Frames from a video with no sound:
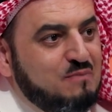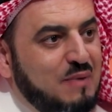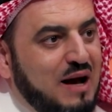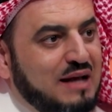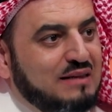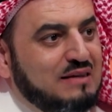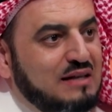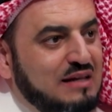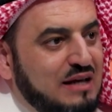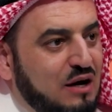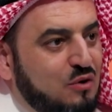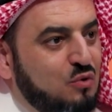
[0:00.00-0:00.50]

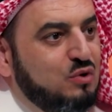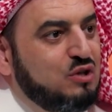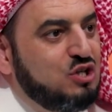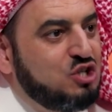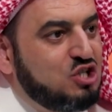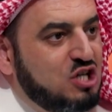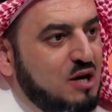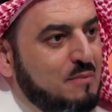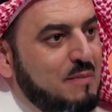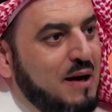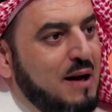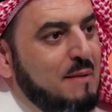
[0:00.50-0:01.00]
freeing them
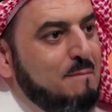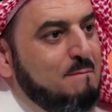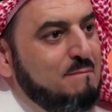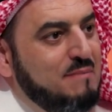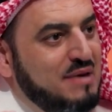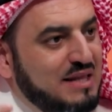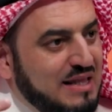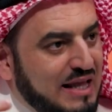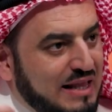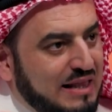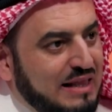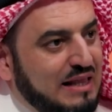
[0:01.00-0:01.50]
from the
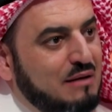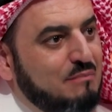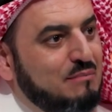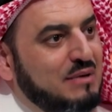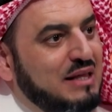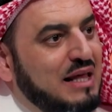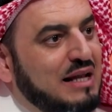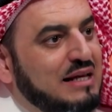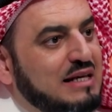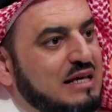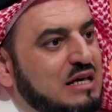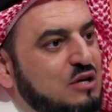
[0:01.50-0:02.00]
psychological
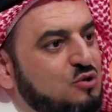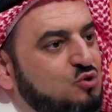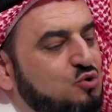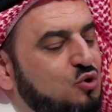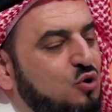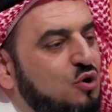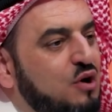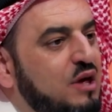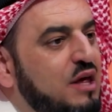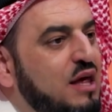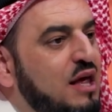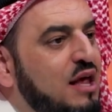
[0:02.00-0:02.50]

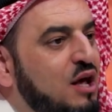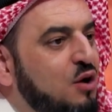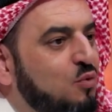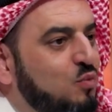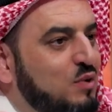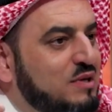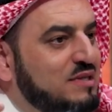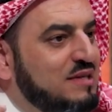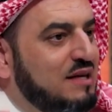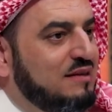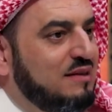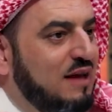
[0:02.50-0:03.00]
isolation they lived
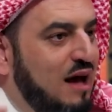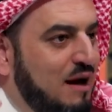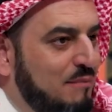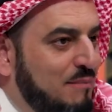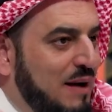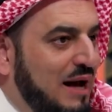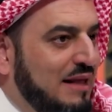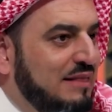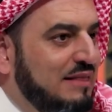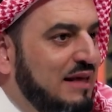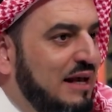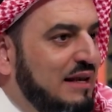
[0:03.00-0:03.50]
in,
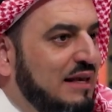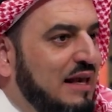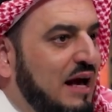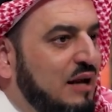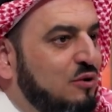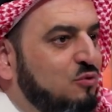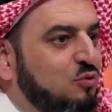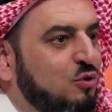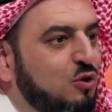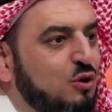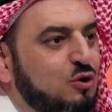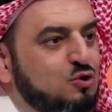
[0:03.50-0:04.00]
and
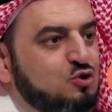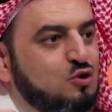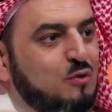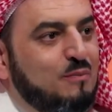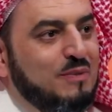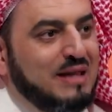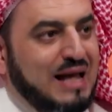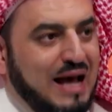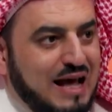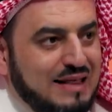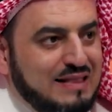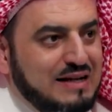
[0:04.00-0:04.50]
enabling them
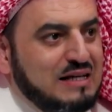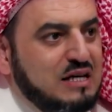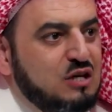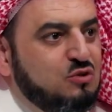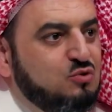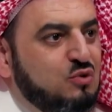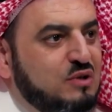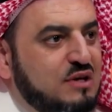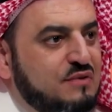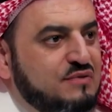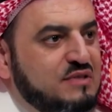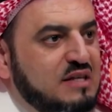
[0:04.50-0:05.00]
to
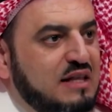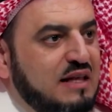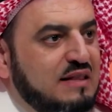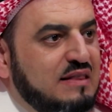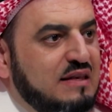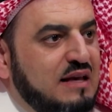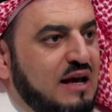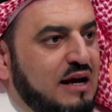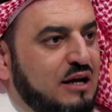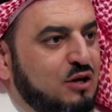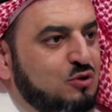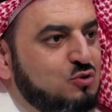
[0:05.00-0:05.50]
exercise their
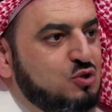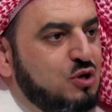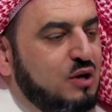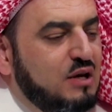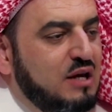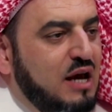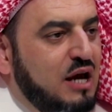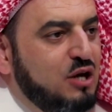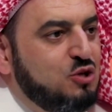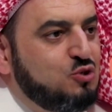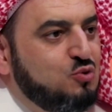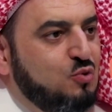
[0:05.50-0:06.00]
rights to
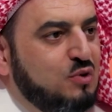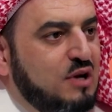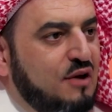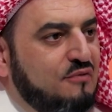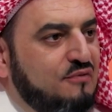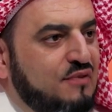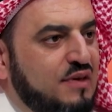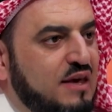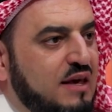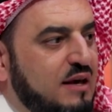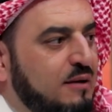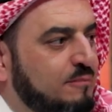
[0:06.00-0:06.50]
citizenship
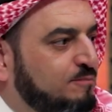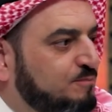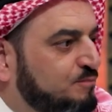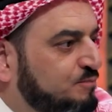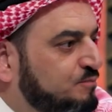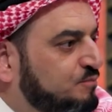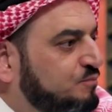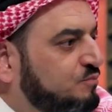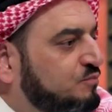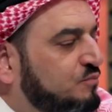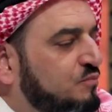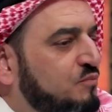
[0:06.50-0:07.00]
and
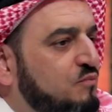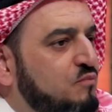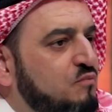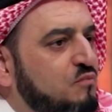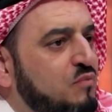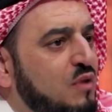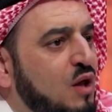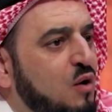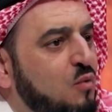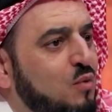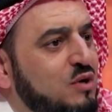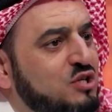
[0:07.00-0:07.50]
education.
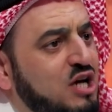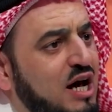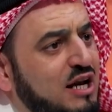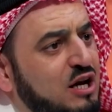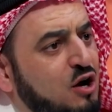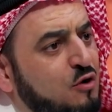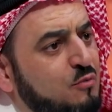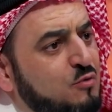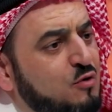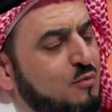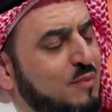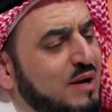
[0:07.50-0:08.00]

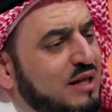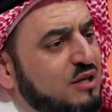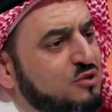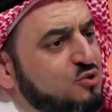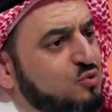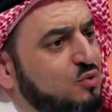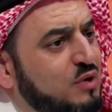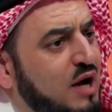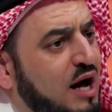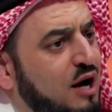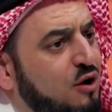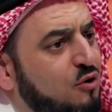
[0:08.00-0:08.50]

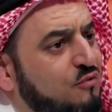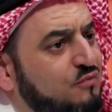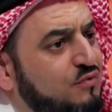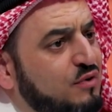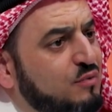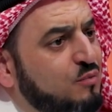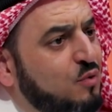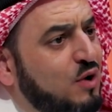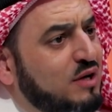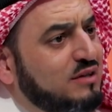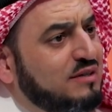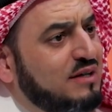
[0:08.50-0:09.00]
After
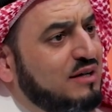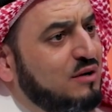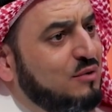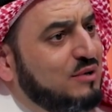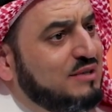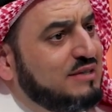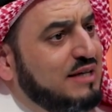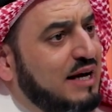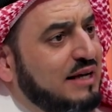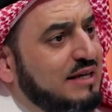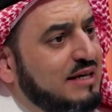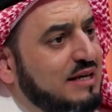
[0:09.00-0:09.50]
that,
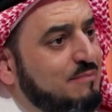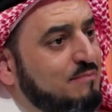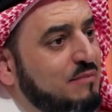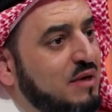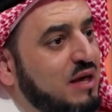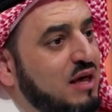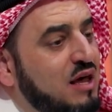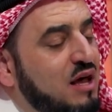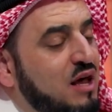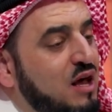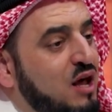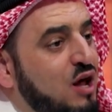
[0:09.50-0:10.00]
they started
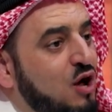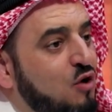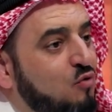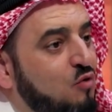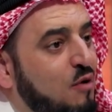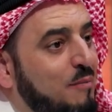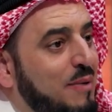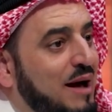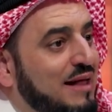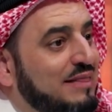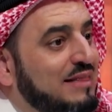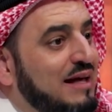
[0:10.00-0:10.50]
turning
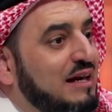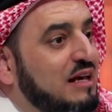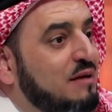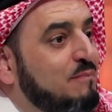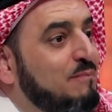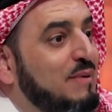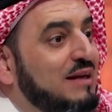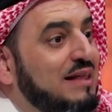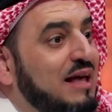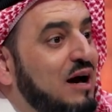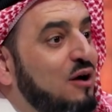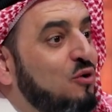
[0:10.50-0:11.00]
toward
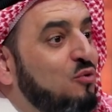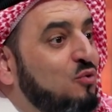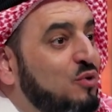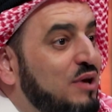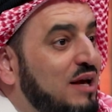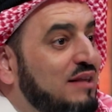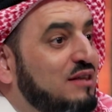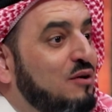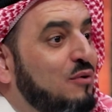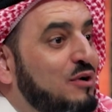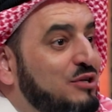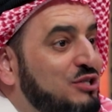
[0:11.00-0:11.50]
empirical
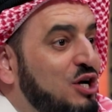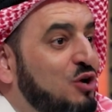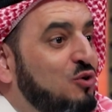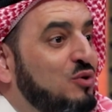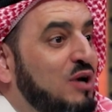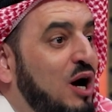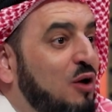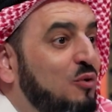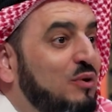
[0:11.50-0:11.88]
sciences.